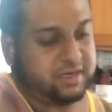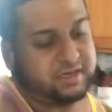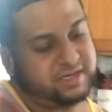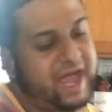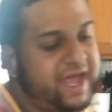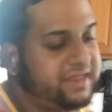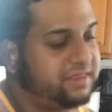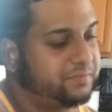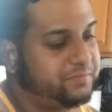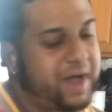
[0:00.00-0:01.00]

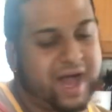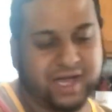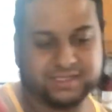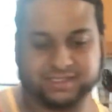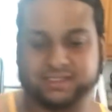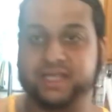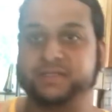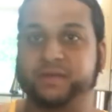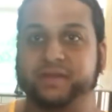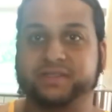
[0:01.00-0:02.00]
9th box, as
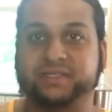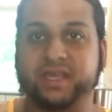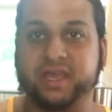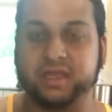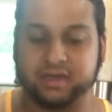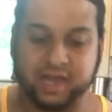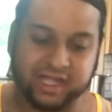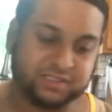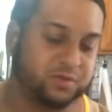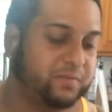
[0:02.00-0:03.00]
you can see,
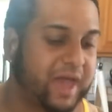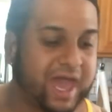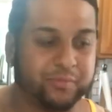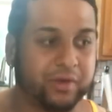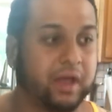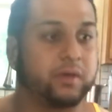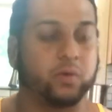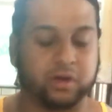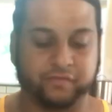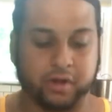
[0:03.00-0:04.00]
not too bad. Probably
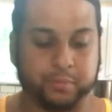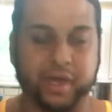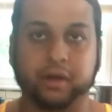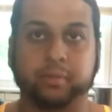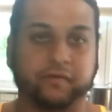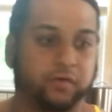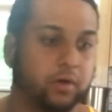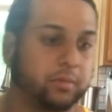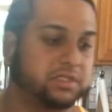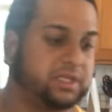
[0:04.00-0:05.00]
one of our better
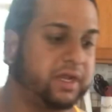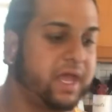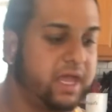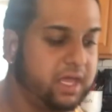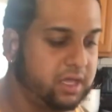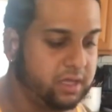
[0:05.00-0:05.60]
performers today.